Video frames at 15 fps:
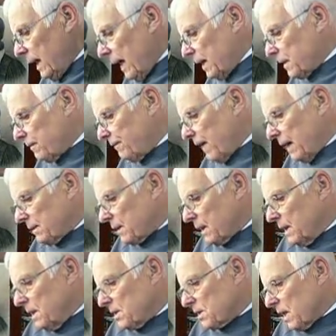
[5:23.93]
And the fact
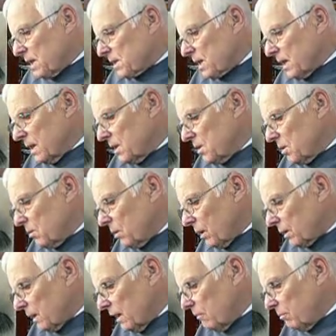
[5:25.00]
that he says here, Do
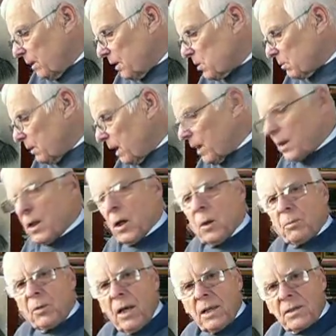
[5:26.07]
not leave me to my
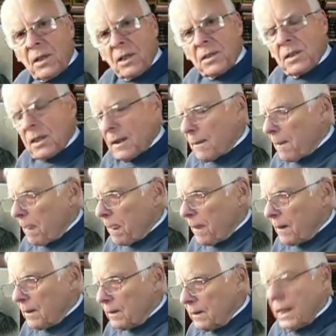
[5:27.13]
oppressors,
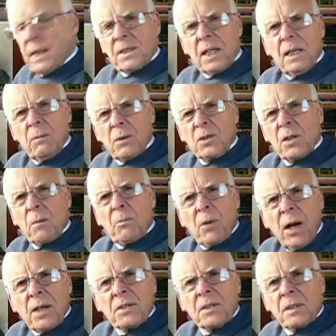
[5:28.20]
yes, he was
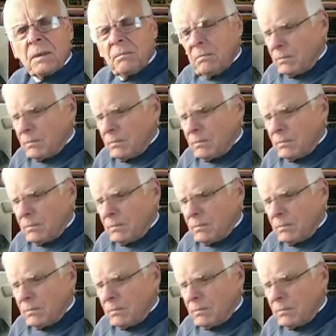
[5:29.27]
oppressed.